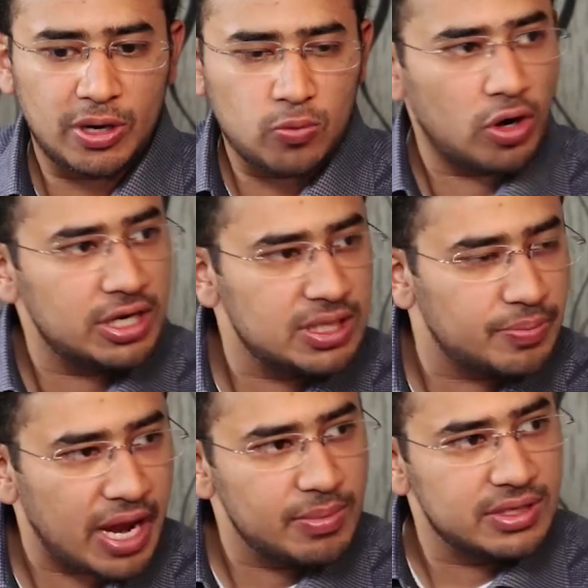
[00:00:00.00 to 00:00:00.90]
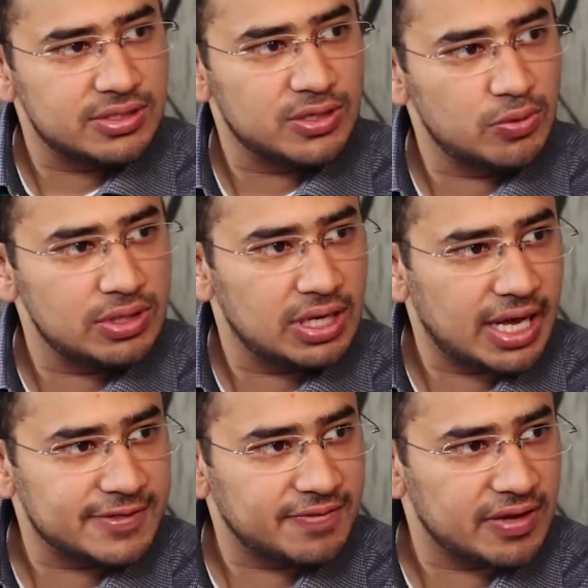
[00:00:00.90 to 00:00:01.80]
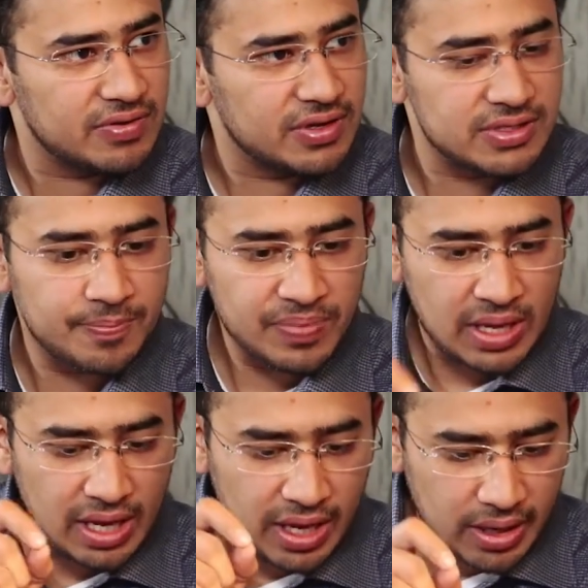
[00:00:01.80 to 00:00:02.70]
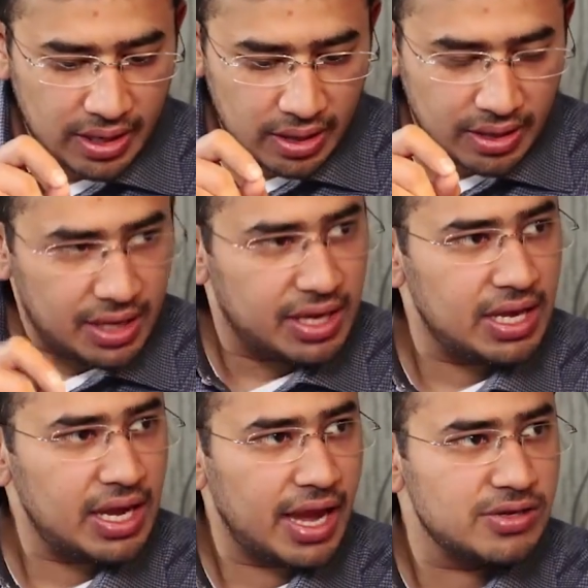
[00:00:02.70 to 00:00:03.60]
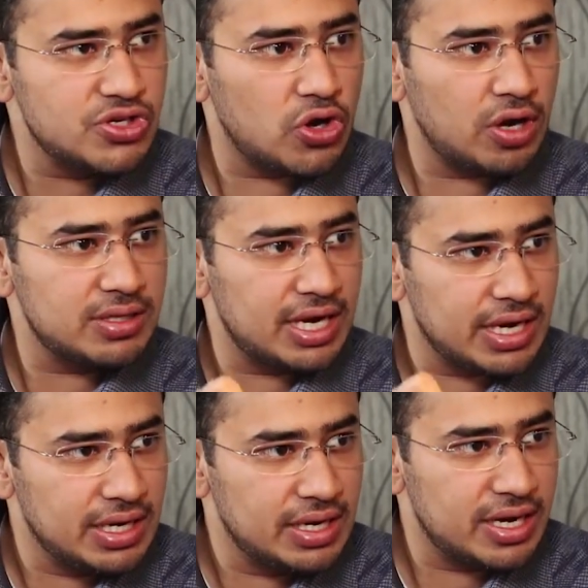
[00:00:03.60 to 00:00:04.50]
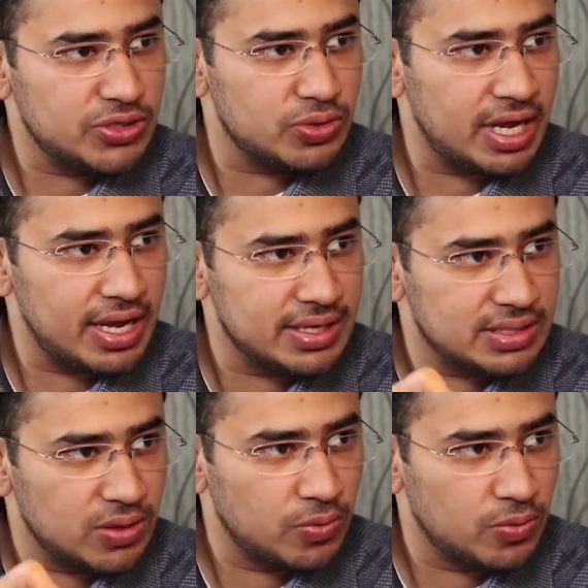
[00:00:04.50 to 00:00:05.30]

But what did the Prime Minister do in the last 5 years? He ensured that India today is the